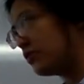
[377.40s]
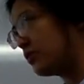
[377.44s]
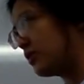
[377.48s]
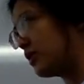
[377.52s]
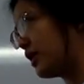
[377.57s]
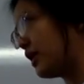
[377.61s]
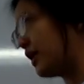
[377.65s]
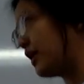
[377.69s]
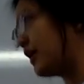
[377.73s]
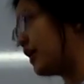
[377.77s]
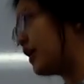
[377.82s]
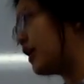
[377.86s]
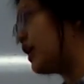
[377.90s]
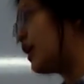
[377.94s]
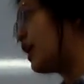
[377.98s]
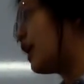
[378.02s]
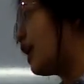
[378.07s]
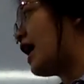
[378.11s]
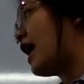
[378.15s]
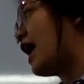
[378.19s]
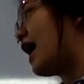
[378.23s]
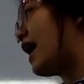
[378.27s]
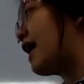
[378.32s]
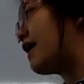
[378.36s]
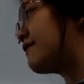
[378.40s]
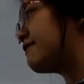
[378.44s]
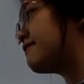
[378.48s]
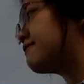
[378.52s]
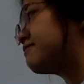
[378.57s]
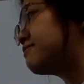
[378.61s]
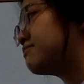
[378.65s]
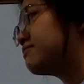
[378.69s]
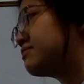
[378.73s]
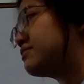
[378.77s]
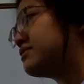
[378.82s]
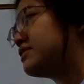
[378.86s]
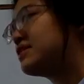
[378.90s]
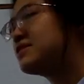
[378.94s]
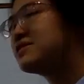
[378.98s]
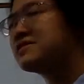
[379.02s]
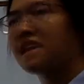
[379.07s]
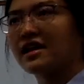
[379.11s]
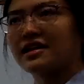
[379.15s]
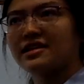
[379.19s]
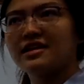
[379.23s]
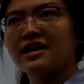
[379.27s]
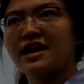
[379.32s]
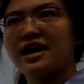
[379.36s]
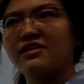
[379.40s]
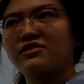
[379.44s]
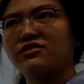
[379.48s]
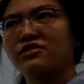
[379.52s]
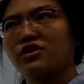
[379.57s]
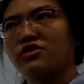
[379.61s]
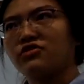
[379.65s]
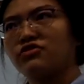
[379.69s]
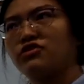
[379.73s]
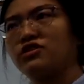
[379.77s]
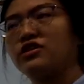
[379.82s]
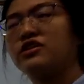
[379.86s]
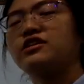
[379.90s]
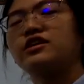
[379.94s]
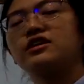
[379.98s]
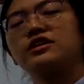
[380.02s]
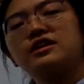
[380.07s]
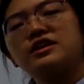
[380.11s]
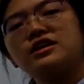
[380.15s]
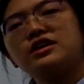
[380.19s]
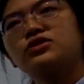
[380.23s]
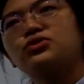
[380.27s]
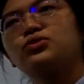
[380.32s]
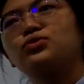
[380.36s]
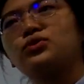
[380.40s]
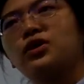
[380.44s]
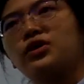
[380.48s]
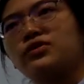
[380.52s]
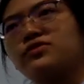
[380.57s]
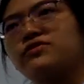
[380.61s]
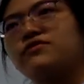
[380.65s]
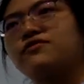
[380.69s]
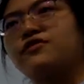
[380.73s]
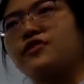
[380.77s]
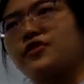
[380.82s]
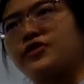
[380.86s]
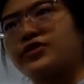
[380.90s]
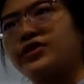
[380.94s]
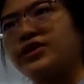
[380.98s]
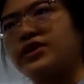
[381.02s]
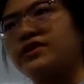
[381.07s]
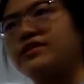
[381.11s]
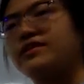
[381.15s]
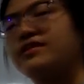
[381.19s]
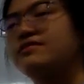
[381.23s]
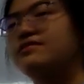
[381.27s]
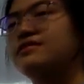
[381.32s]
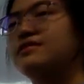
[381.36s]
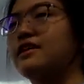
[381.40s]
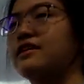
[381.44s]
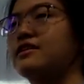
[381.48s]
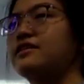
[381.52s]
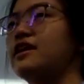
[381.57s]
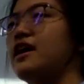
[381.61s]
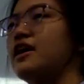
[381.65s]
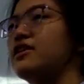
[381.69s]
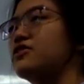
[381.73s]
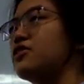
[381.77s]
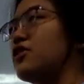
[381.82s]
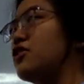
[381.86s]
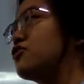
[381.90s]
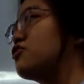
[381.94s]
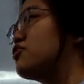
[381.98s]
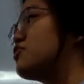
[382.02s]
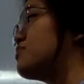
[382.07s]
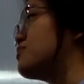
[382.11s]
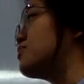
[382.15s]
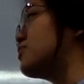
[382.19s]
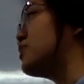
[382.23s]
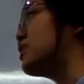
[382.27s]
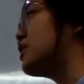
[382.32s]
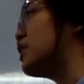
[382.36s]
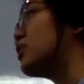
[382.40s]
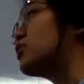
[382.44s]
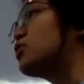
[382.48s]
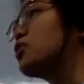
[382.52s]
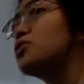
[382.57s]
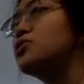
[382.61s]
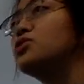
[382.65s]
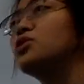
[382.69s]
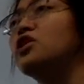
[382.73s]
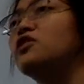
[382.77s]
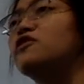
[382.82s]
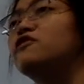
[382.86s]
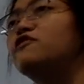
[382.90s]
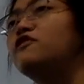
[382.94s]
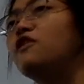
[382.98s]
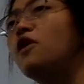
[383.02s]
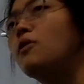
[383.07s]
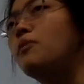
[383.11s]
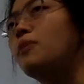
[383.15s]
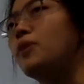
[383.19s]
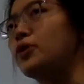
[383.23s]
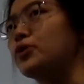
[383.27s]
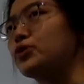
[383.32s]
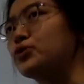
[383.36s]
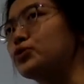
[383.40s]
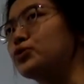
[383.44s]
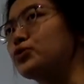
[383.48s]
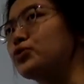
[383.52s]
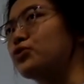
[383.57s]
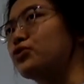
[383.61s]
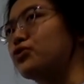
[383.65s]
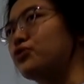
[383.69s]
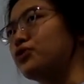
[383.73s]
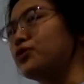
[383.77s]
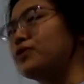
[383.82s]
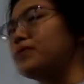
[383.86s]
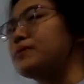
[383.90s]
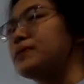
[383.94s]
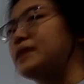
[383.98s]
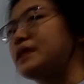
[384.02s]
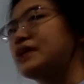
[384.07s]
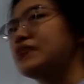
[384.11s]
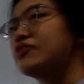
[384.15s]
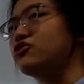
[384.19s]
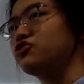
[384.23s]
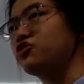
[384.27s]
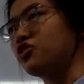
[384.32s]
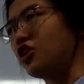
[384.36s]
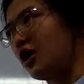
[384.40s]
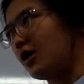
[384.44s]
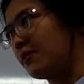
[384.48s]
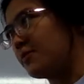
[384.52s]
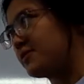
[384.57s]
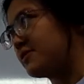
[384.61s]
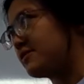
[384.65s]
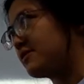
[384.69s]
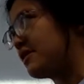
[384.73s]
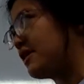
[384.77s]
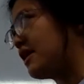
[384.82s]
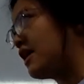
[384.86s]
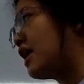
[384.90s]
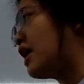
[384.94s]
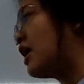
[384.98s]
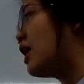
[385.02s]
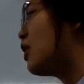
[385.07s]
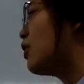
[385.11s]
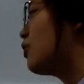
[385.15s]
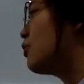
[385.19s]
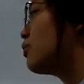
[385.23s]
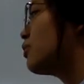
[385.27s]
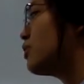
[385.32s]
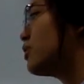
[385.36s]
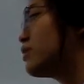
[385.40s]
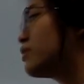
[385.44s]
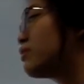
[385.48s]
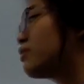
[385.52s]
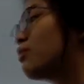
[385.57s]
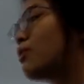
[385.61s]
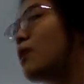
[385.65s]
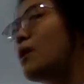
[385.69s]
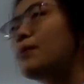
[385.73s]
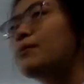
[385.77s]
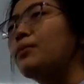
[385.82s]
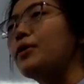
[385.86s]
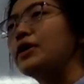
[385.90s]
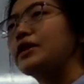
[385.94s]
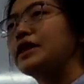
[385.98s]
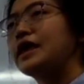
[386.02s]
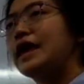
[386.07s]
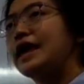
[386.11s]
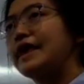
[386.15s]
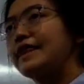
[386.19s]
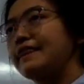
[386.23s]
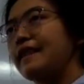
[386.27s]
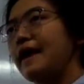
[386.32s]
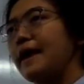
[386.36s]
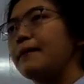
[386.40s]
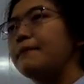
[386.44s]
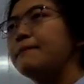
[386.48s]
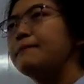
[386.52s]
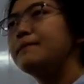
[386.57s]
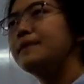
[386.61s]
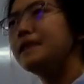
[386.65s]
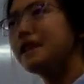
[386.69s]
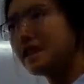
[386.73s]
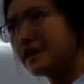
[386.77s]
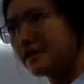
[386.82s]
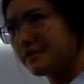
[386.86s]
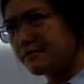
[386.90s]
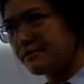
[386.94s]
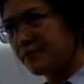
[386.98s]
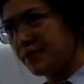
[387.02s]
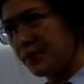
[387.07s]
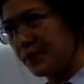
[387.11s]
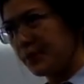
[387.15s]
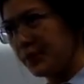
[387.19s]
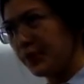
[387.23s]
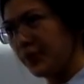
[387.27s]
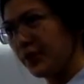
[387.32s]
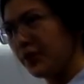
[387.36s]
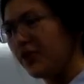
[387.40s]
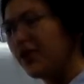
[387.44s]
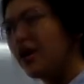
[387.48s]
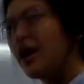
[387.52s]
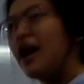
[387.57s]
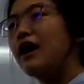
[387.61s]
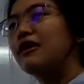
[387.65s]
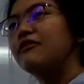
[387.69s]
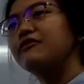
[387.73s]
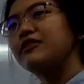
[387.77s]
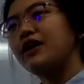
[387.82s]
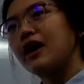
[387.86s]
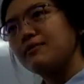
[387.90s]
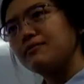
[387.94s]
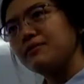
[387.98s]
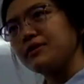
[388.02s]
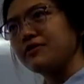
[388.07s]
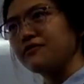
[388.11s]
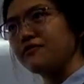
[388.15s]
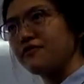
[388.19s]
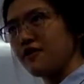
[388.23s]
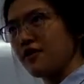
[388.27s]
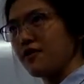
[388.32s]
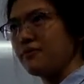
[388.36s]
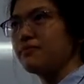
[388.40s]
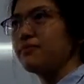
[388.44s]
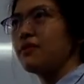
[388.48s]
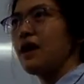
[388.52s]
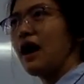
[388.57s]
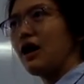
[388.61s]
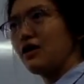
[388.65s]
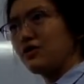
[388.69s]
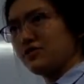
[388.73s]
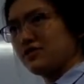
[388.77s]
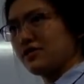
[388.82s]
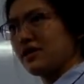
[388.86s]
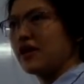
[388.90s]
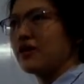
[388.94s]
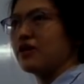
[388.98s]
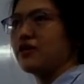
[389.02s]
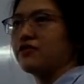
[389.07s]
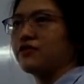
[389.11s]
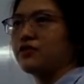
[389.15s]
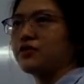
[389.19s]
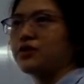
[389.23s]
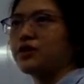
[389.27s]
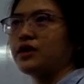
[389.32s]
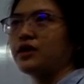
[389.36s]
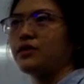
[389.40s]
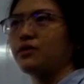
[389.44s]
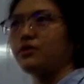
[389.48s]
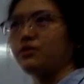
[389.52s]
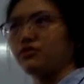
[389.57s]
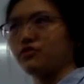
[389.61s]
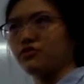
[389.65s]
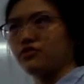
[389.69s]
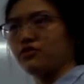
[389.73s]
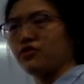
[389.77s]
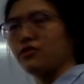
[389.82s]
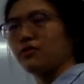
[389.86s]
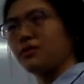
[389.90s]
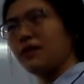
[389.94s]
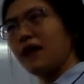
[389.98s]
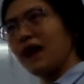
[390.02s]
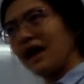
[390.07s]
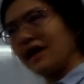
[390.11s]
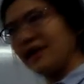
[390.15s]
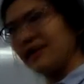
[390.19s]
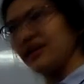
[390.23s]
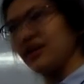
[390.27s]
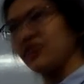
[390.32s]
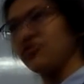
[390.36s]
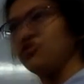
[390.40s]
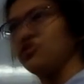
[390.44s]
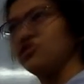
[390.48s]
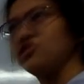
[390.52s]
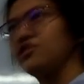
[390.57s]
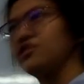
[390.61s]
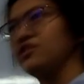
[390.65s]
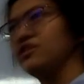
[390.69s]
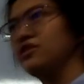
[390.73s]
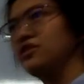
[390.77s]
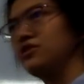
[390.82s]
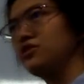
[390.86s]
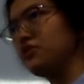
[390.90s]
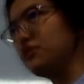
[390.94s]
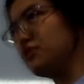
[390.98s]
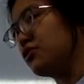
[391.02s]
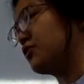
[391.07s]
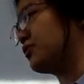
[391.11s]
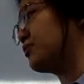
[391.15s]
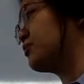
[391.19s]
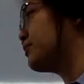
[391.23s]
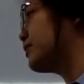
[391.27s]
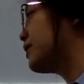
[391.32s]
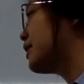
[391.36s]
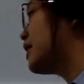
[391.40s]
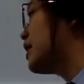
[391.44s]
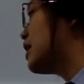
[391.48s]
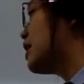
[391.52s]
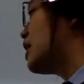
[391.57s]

UK. And this sector has in the year 2014, this sector has contributed a total of 4.23 million jobs, with 1.89 million people coming from outside of UK, which is from the other countries in the Euro.